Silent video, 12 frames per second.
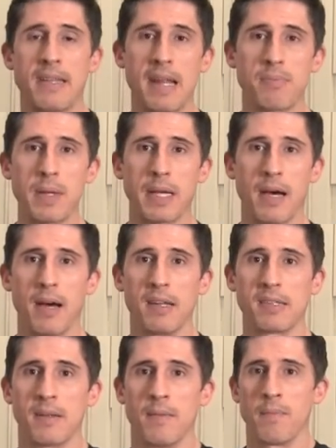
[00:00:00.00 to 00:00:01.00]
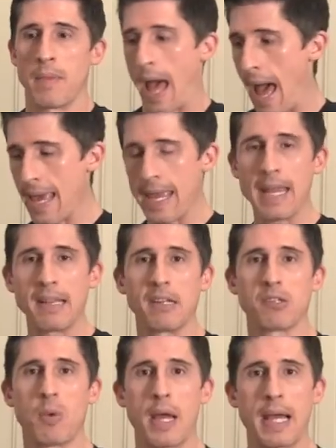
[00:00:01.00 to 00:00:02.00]
And that's because I eat
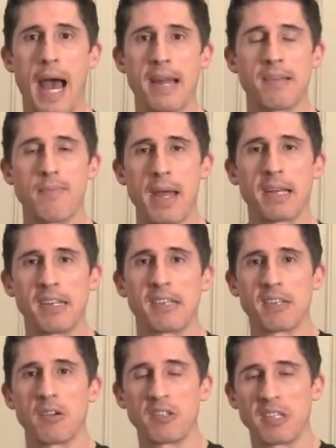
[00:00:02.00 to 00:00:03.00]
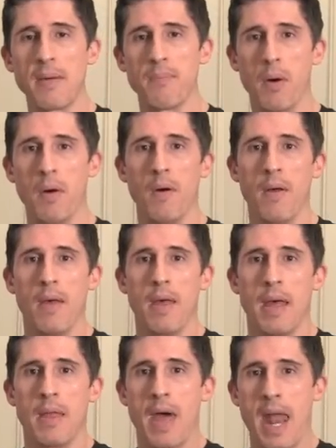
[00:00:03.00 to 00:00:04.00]
this way, guys. It makes it so simple
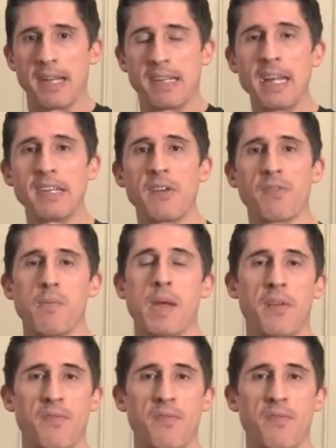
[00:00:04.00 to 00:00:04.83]
that it's easy for me